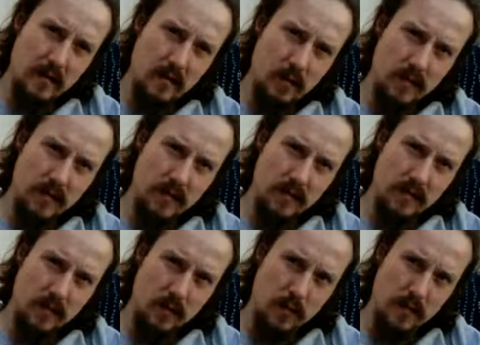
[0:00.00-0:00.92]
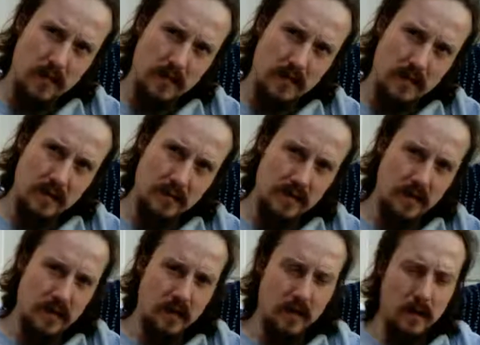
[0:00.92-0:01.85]
Forced Freudian slip
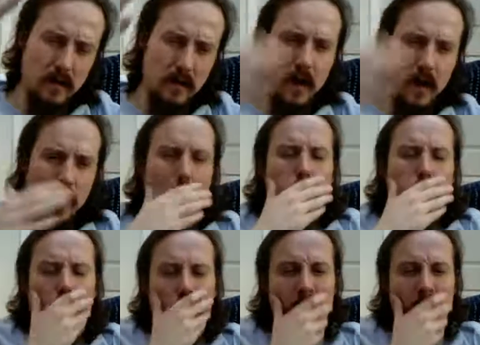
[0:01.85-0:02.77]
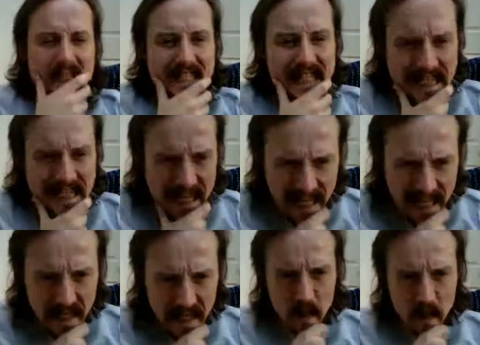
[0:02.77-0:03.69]
shit.
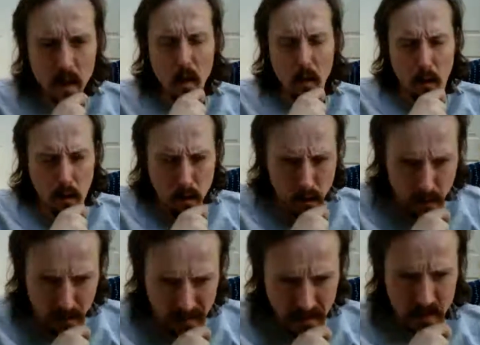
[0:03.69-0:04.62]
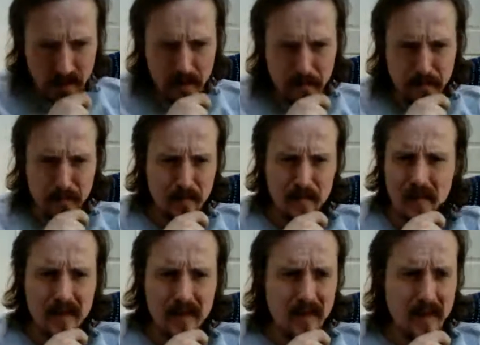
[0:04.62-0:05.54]
Satanic repeaters.
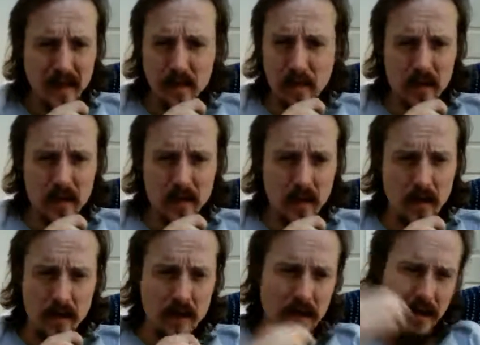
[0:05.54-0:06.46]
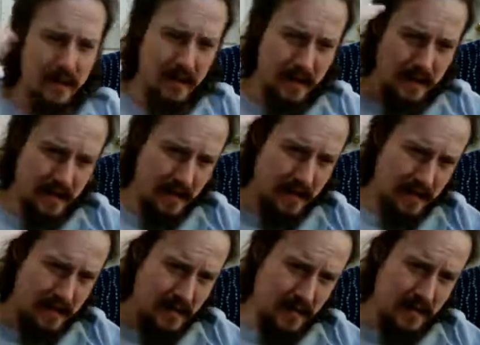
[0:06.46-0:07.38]
It's not a mantra.
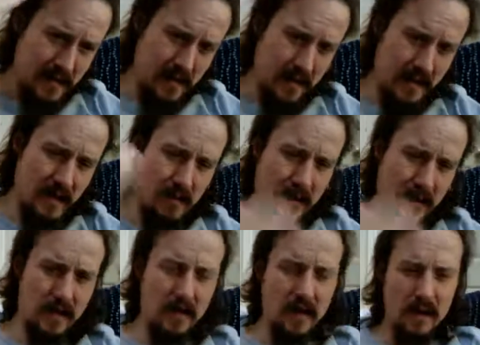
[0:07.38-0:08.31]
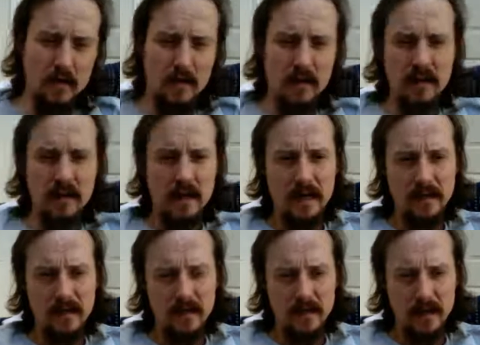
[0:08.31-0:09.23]
It's designed to make you like want to die
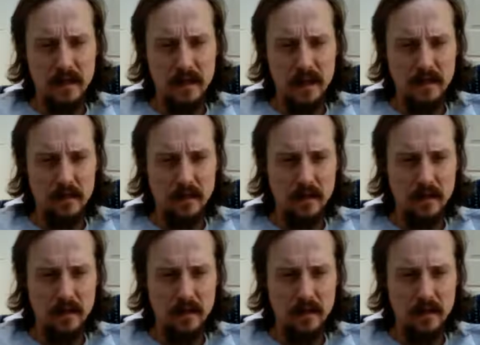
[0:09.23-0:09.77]
and shit like that.